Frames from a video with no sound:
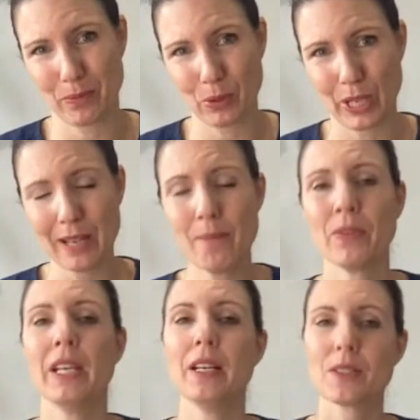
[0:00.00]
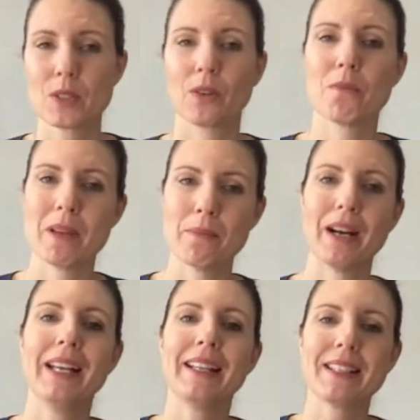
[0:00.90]
Okay, so
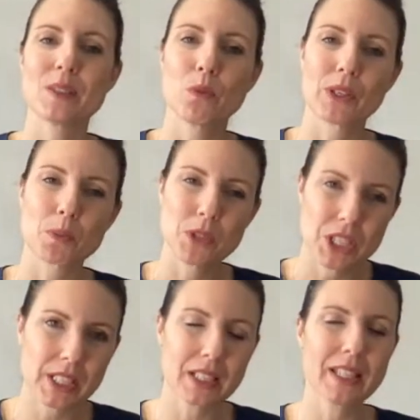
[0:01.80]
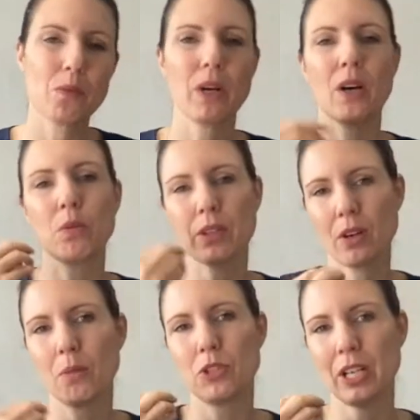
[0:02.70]
remember, this works particularly well
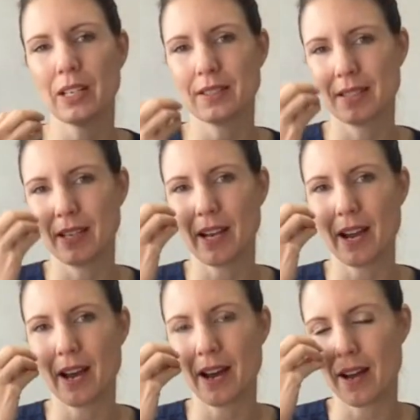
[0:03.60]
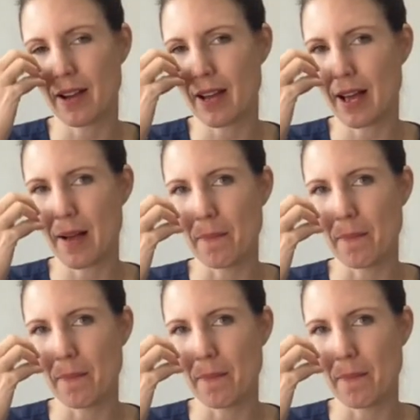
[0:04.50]
with objects that are